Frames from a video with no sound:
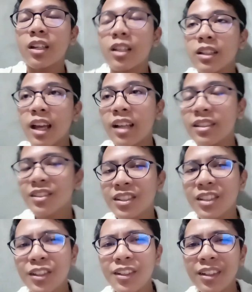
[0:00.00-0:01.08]
Last
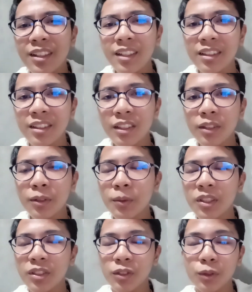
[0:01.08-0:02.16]
year there
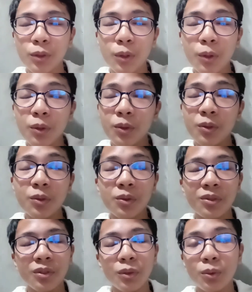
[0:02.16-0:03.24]
was no
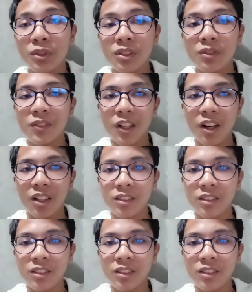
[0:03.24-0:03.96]
New Year vlog,